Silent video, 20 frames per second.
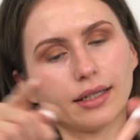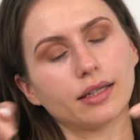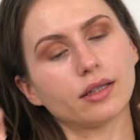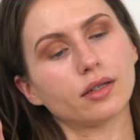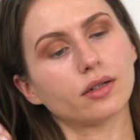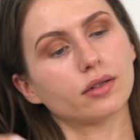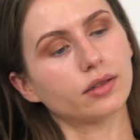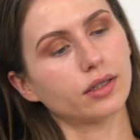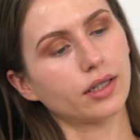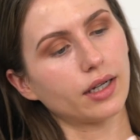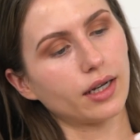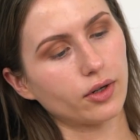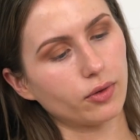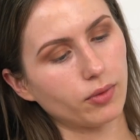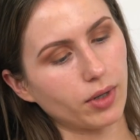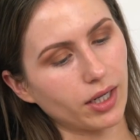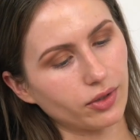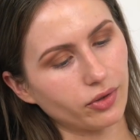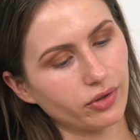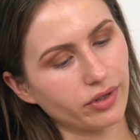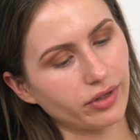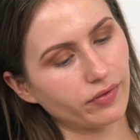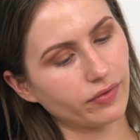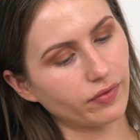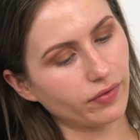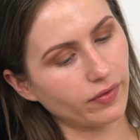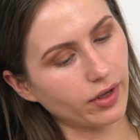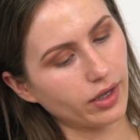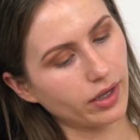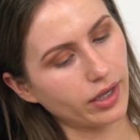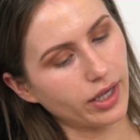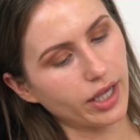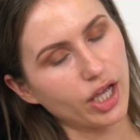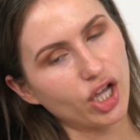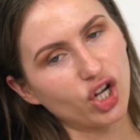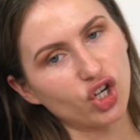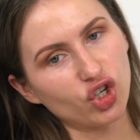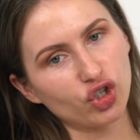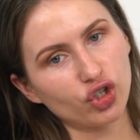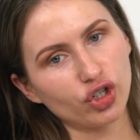and on the other one you have
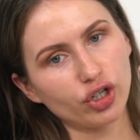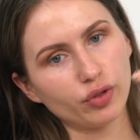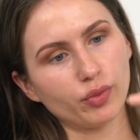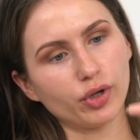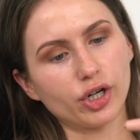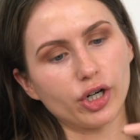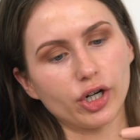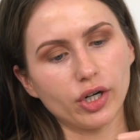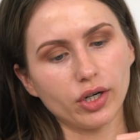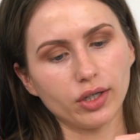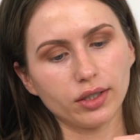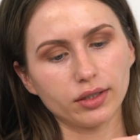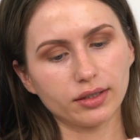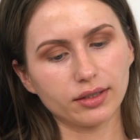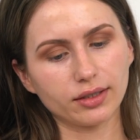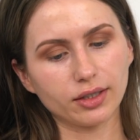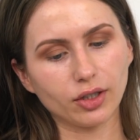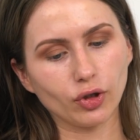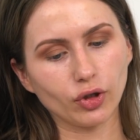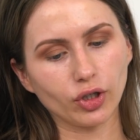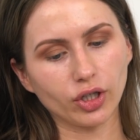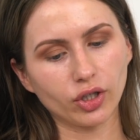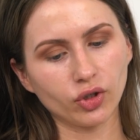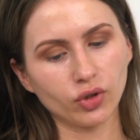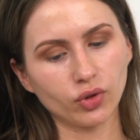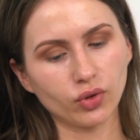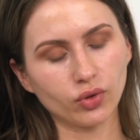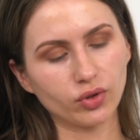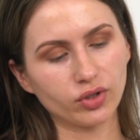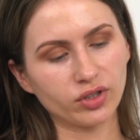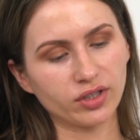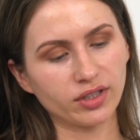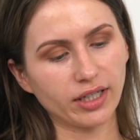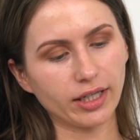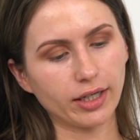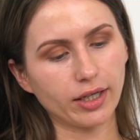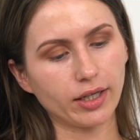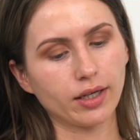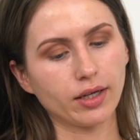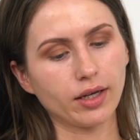shimmer. So he used
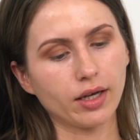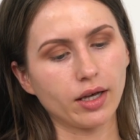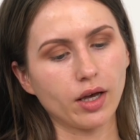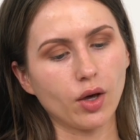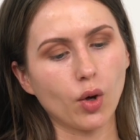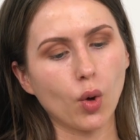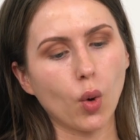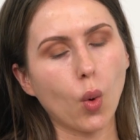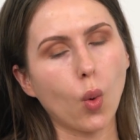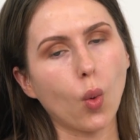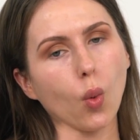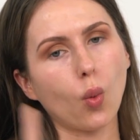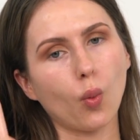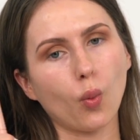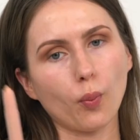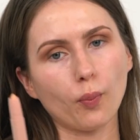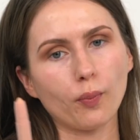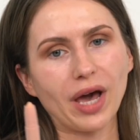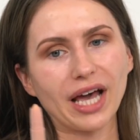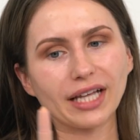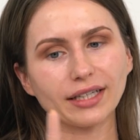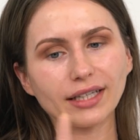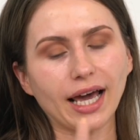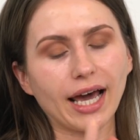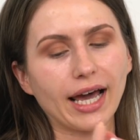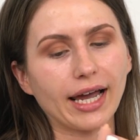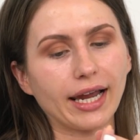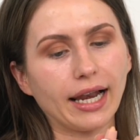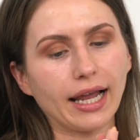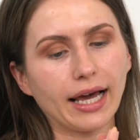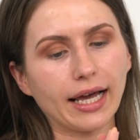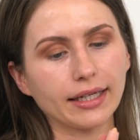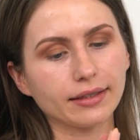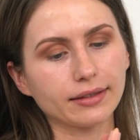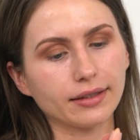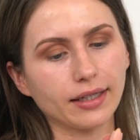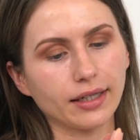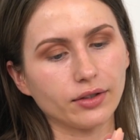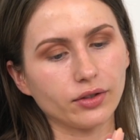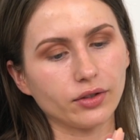the matte highlight
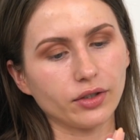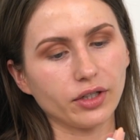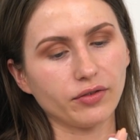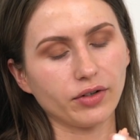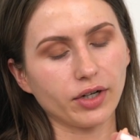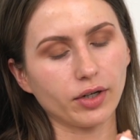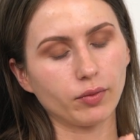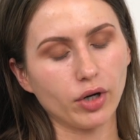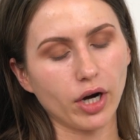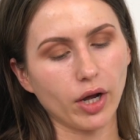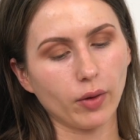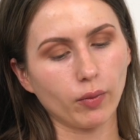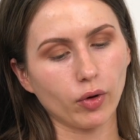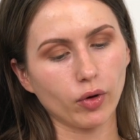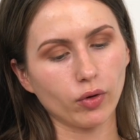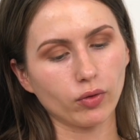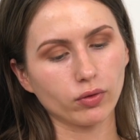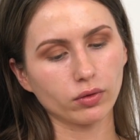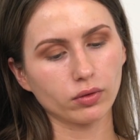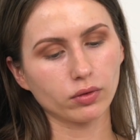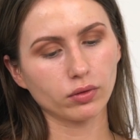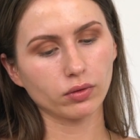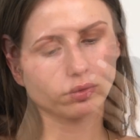underneath her brow bone.